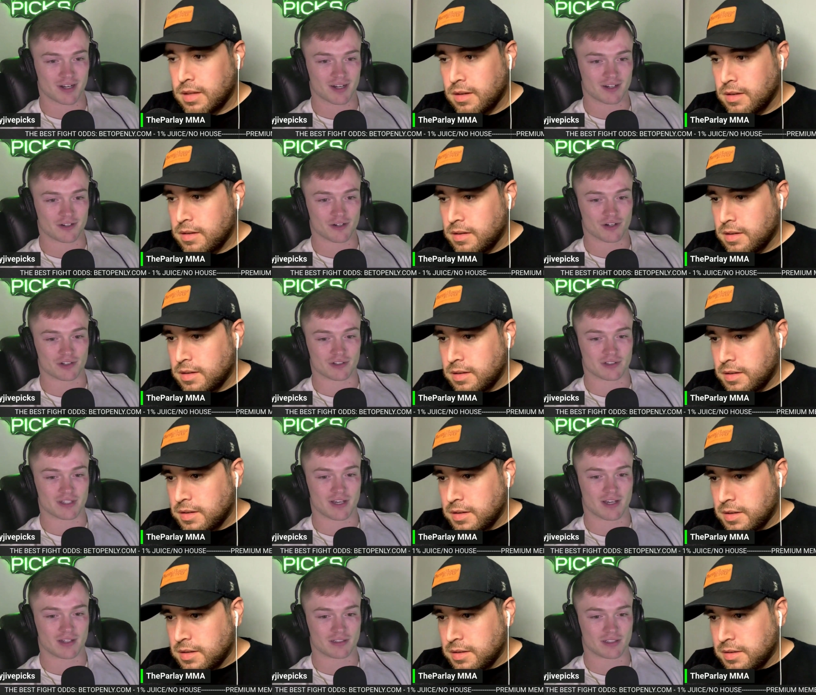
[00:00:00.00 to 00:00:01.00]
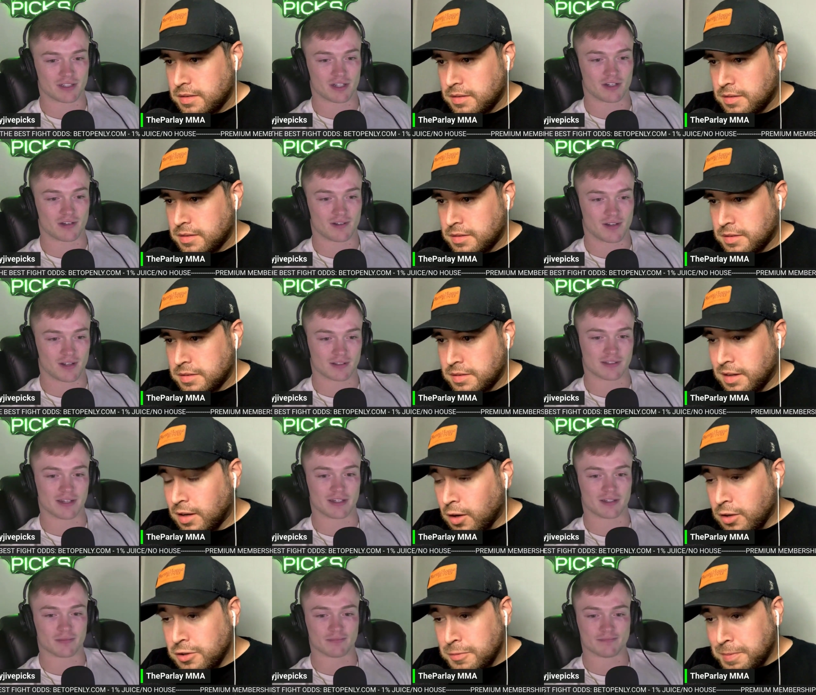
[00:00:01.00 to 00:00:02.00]
Speaker 1: on Nursulton, so I'll take and it.
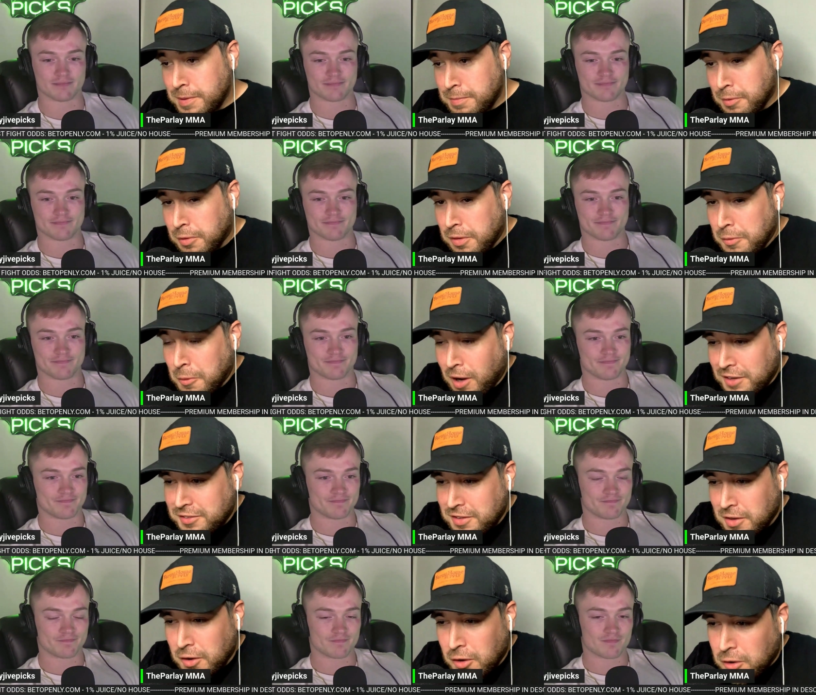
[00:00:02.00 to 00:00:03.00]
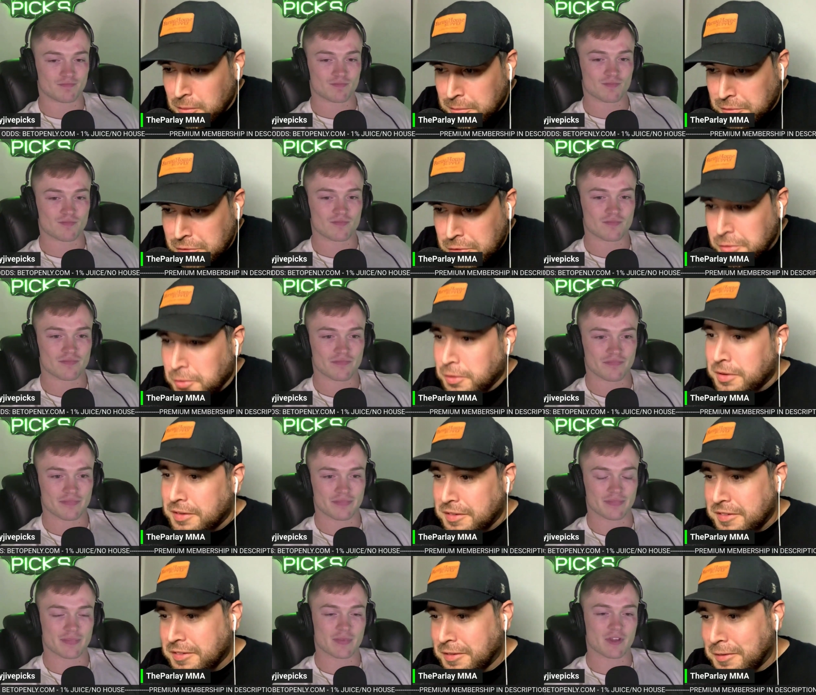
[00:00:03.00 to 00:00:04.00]
And all
Speaker 2: you people watching at home too,
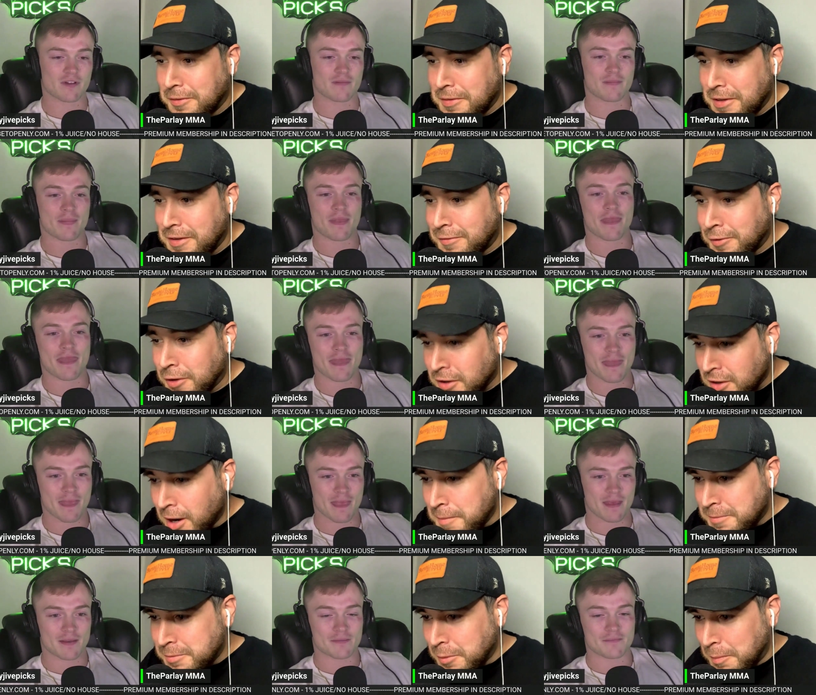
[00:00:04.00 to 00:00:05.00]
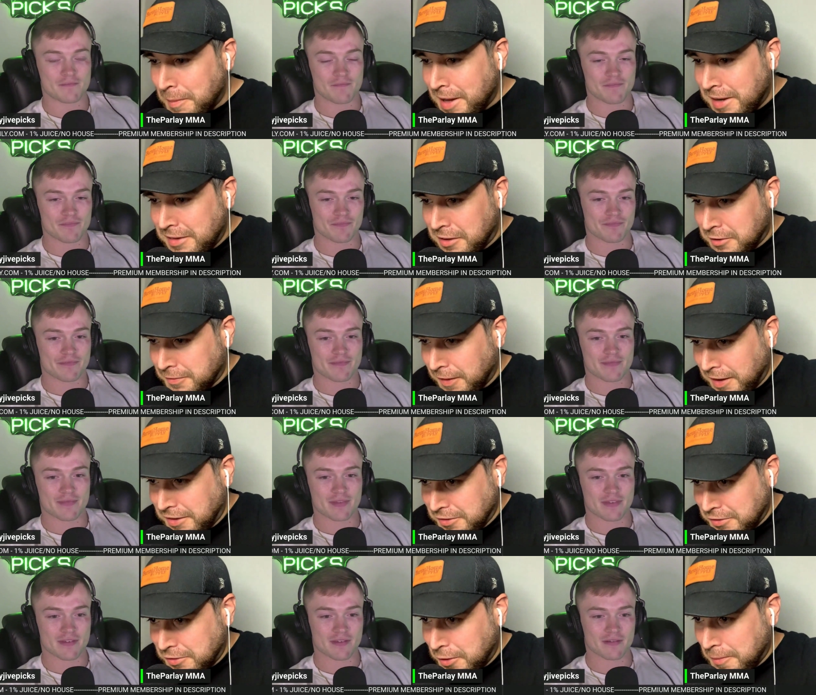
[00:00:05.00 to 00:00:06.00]
you know, if you're uncomfortable betting this
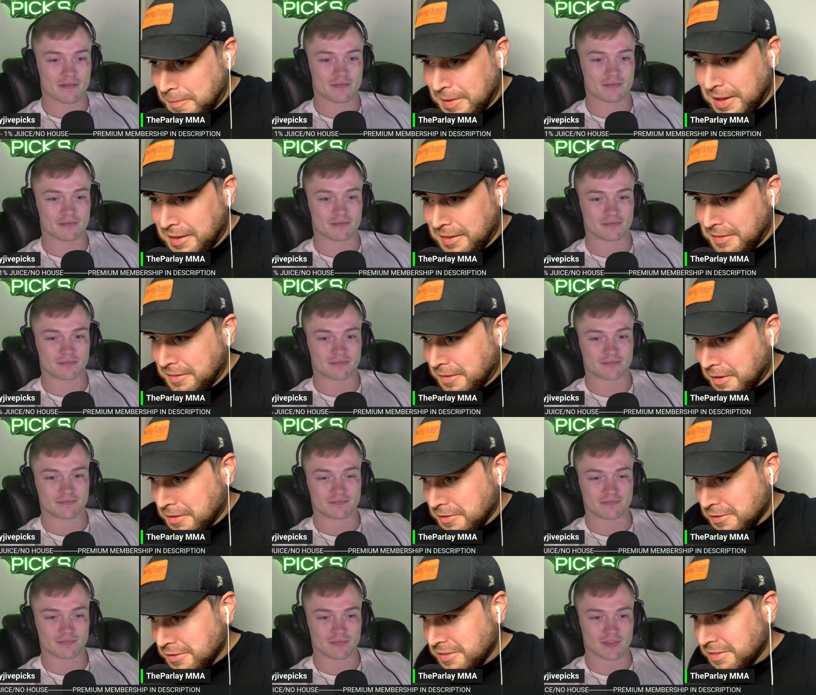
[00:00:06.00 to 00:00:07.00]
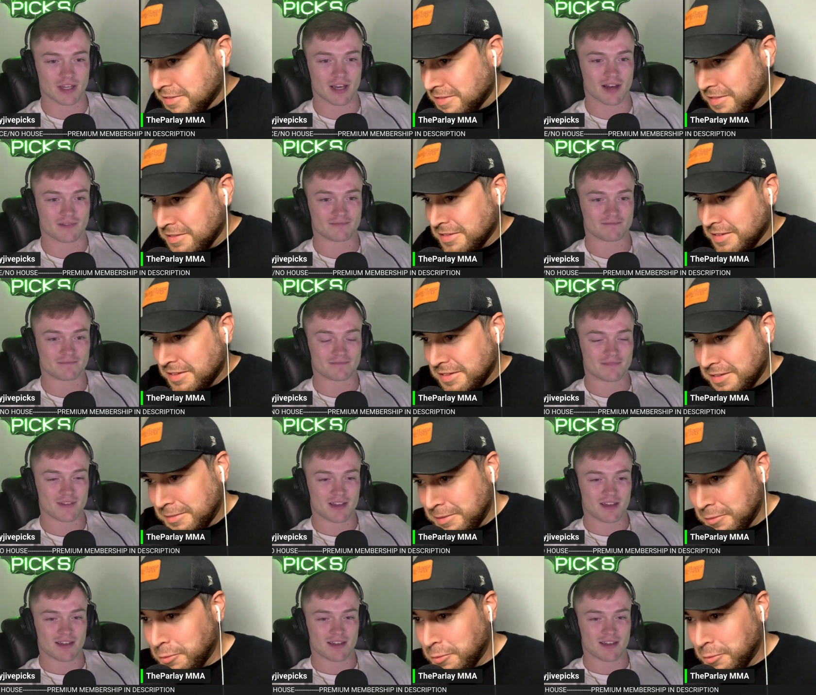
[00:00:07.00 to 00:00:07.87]
fight, just don't bet it. Honestly, yeah. I